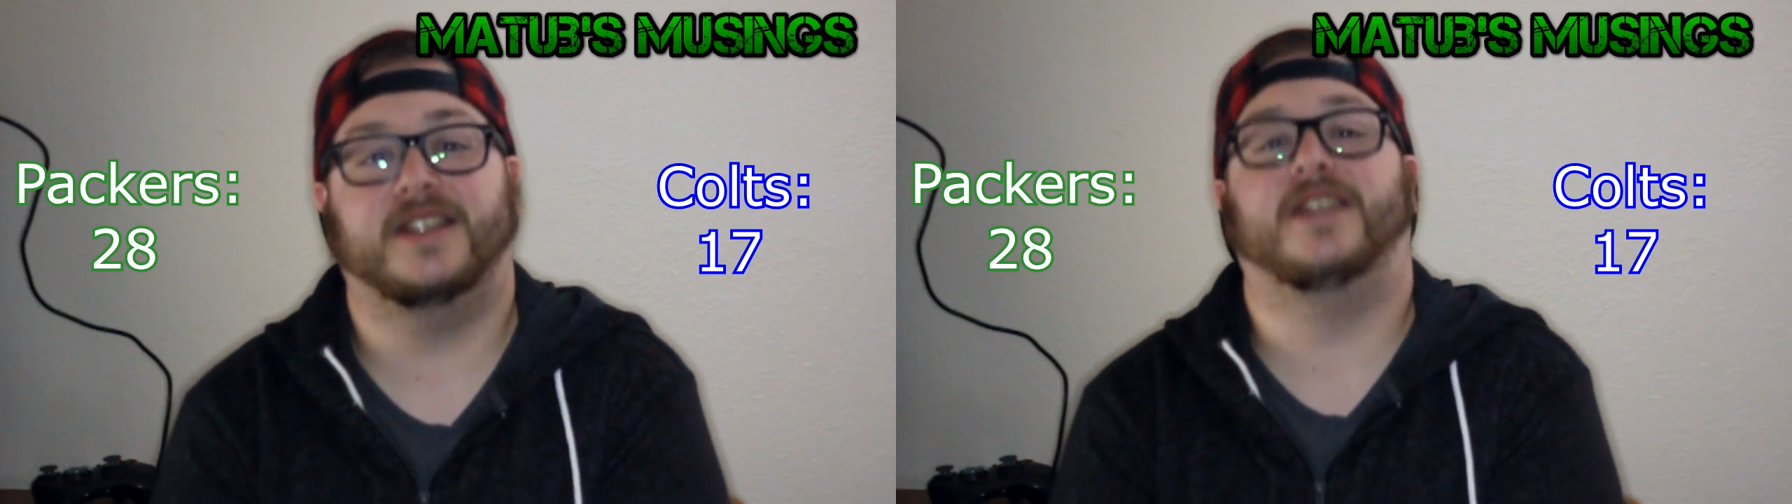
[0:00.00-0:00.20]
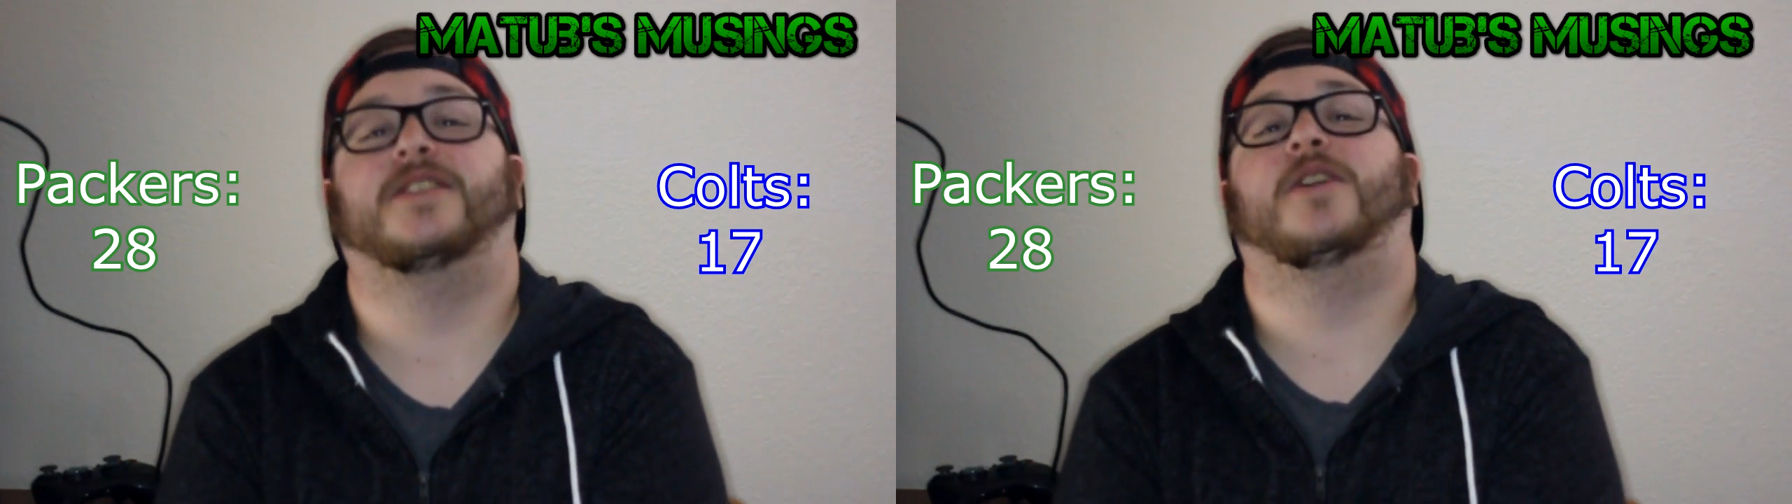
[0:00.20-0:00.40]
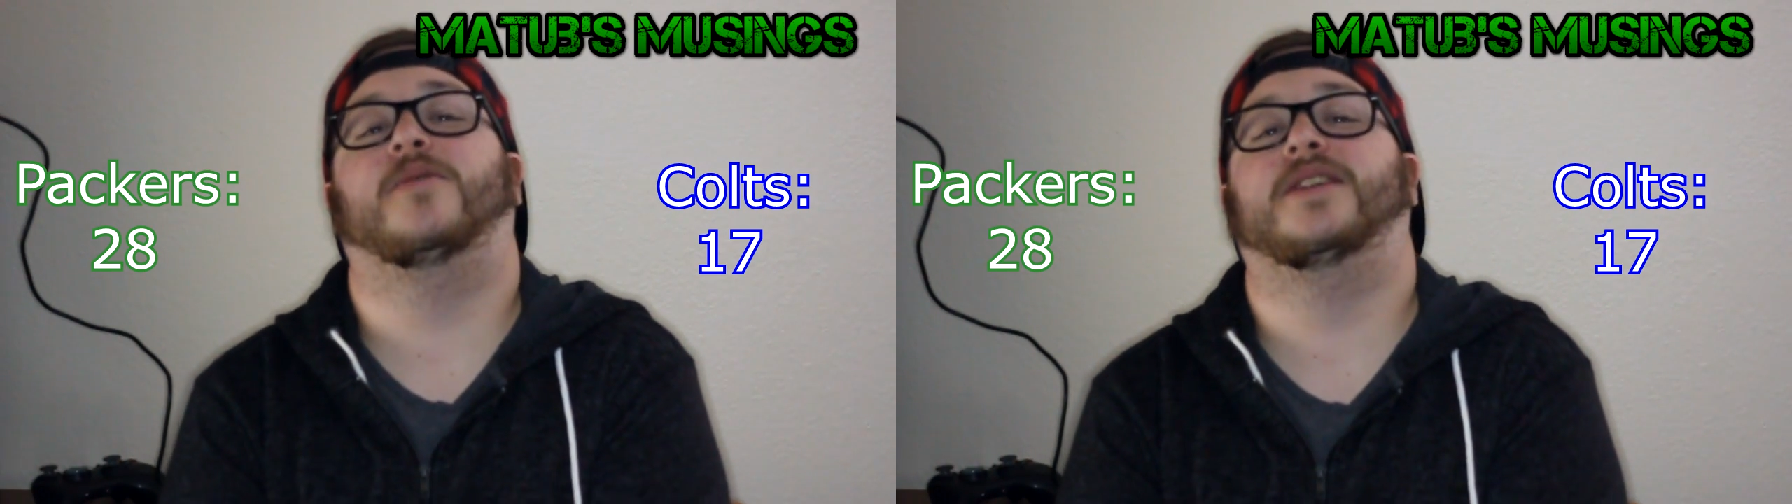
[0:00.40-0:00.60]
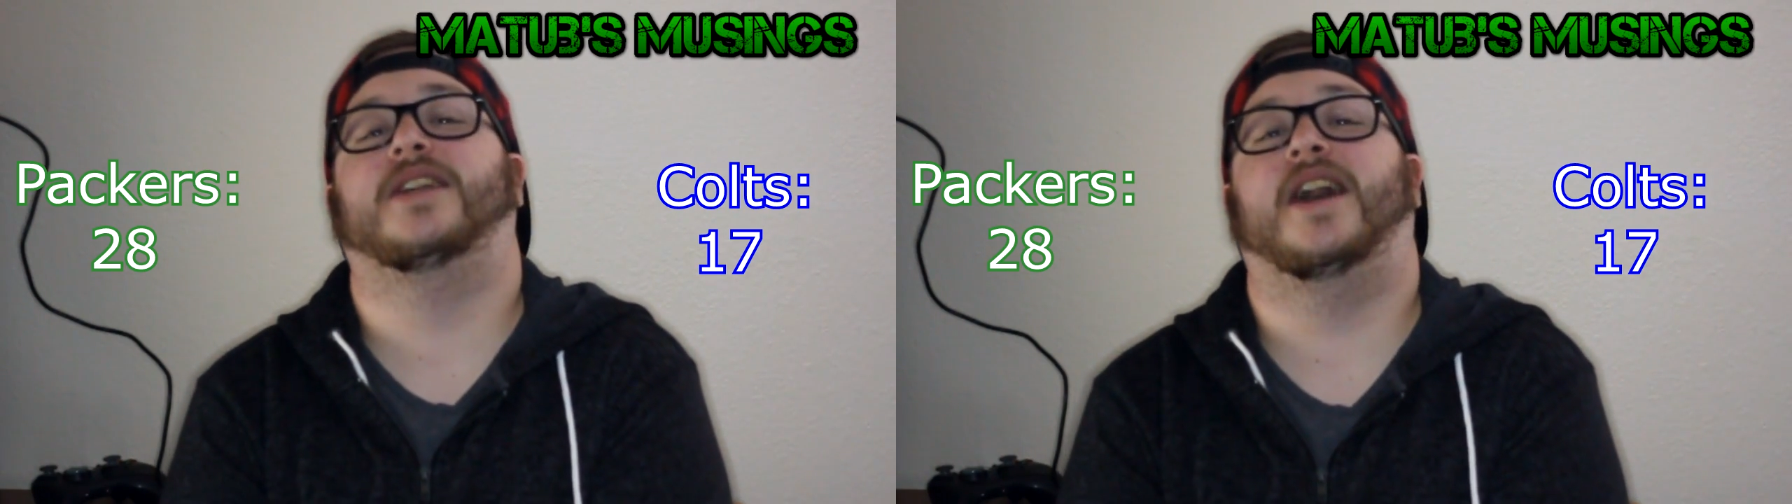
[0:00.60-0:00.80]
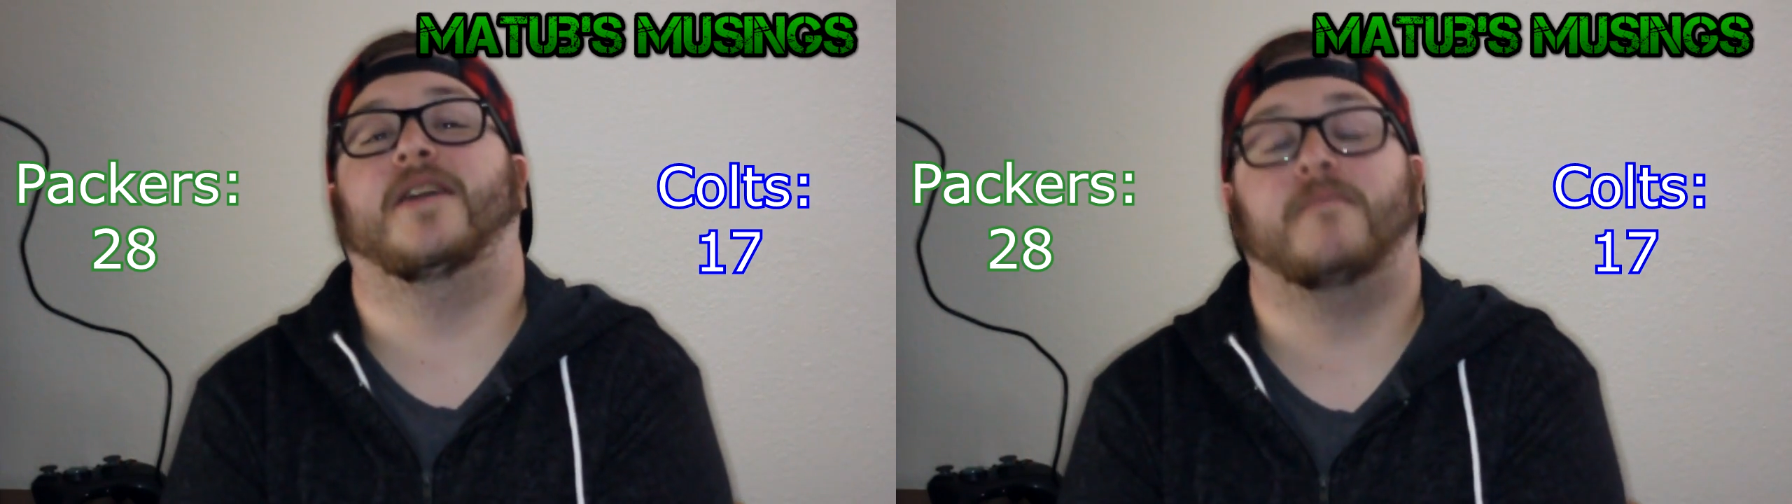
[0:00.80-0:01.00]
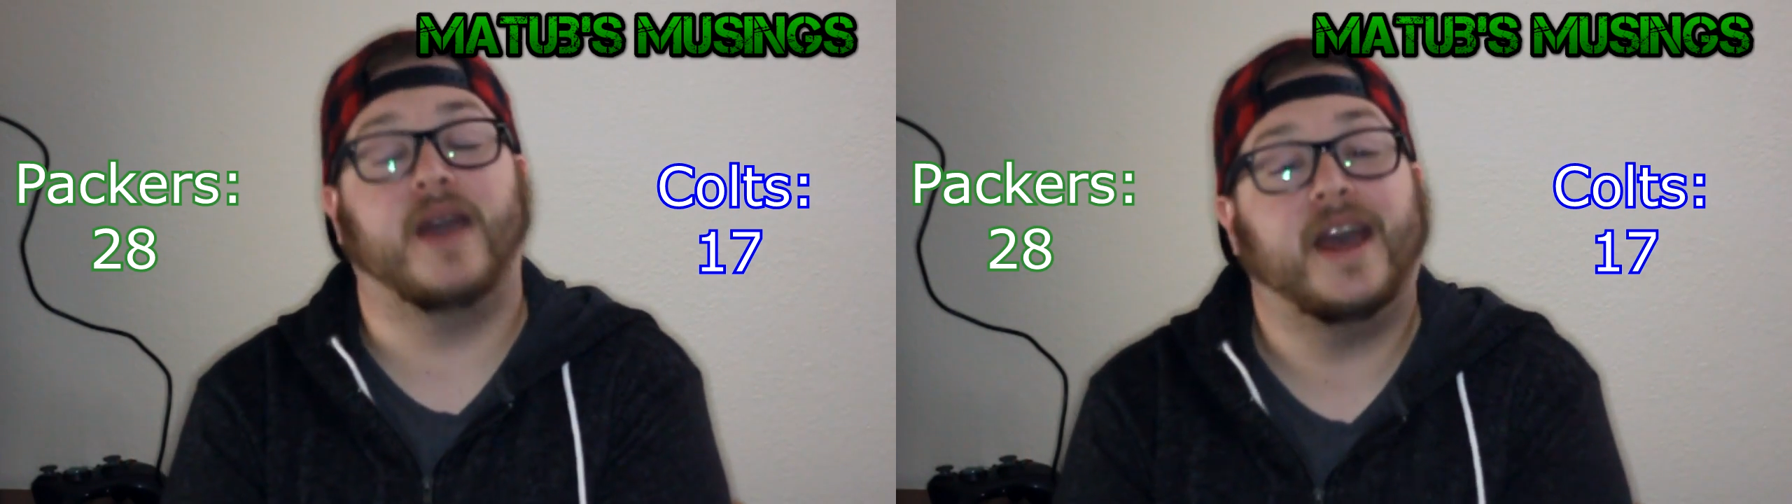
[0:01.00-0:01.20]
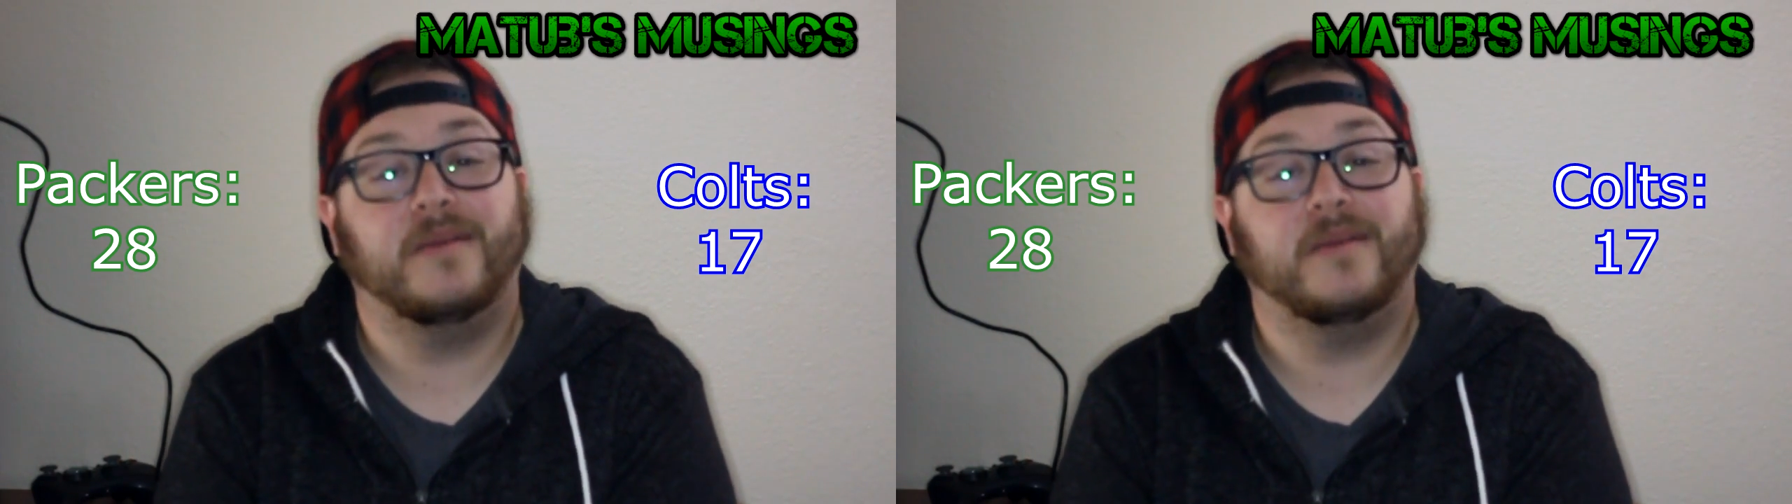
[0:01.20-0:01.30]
And as always, I'm Matt,